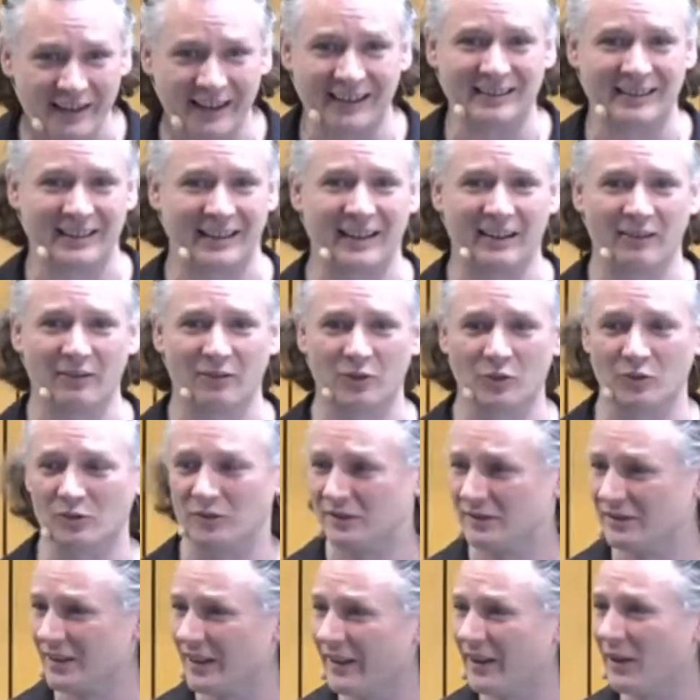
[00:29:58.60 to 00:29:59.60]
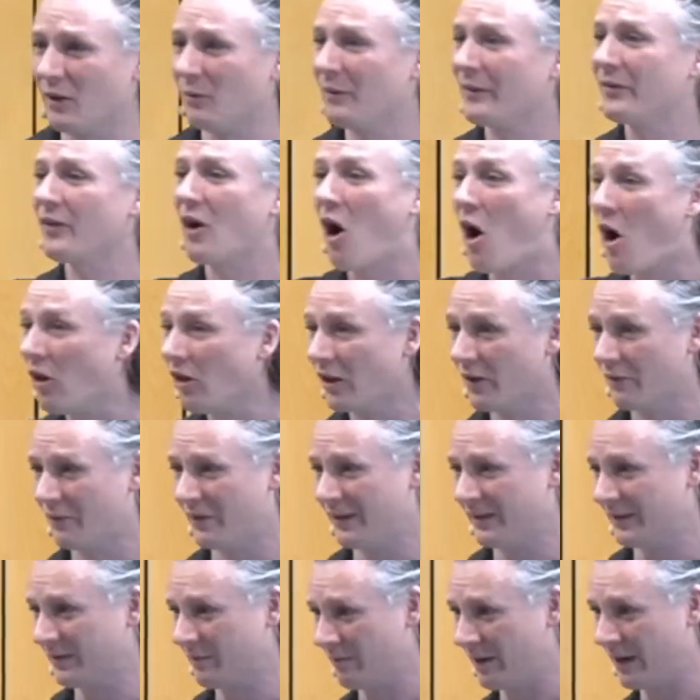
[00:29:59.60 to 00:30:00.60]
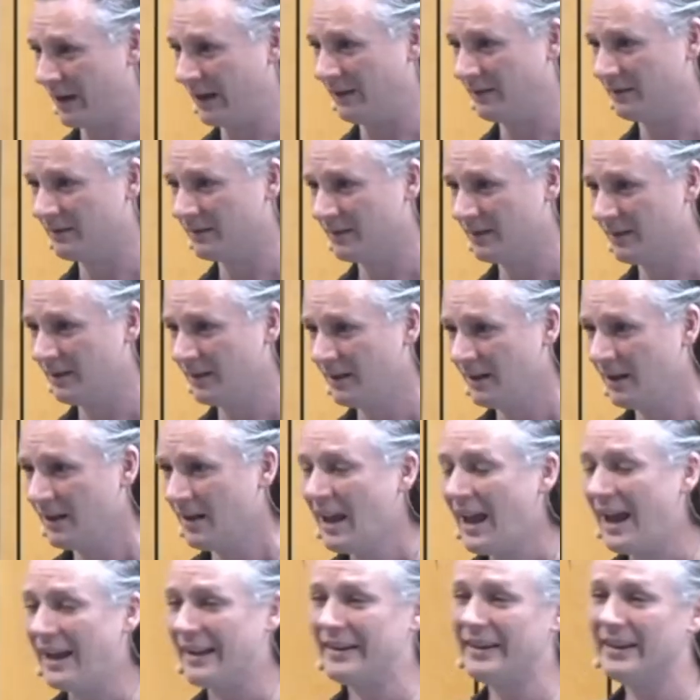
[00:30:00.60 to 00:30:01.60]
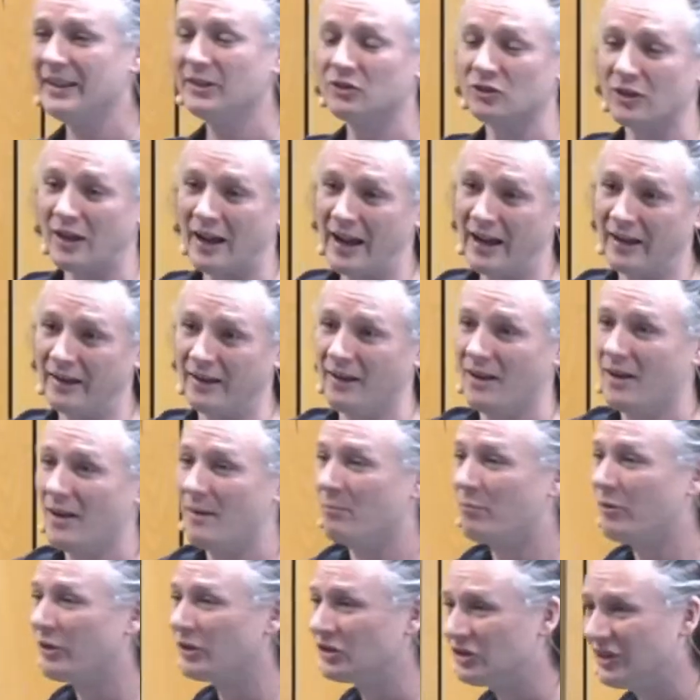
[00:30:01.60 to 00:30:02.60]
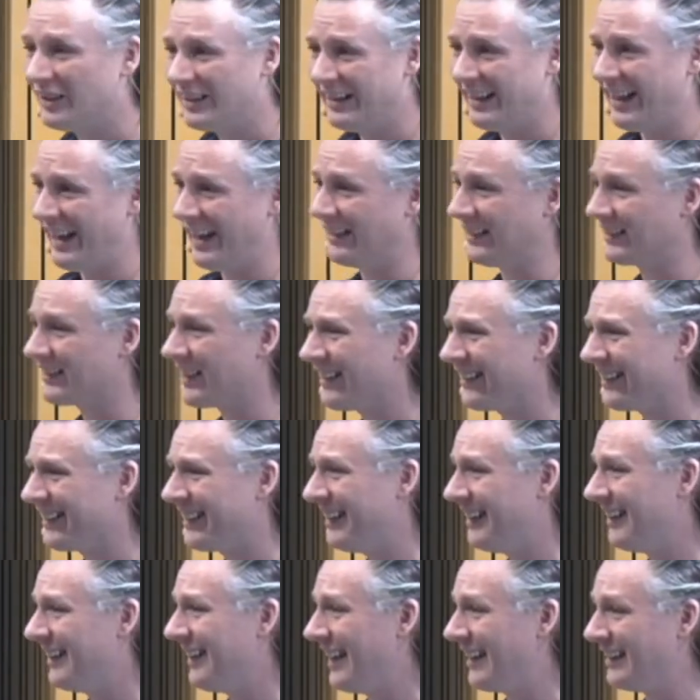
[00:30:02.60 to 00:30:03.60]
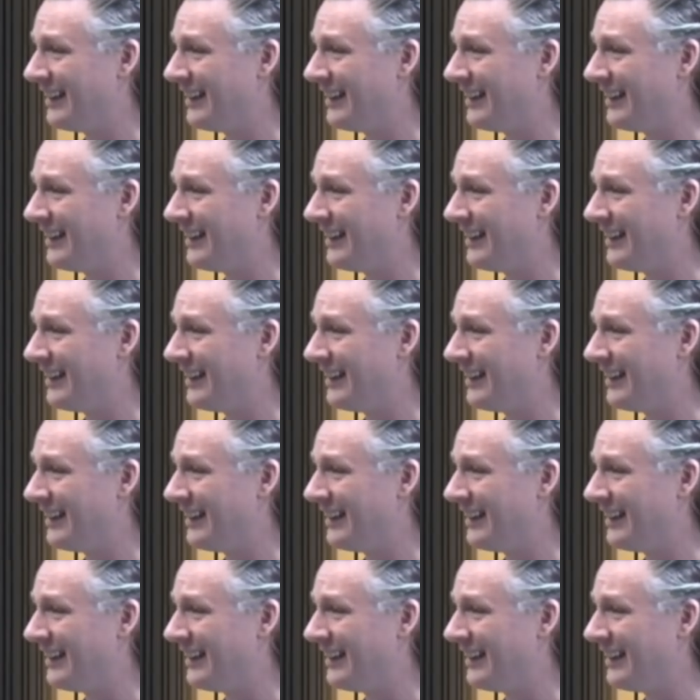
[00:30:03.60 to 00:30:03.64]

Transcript: to get loose, tugging with all of his might. And he tried pushing and tugging and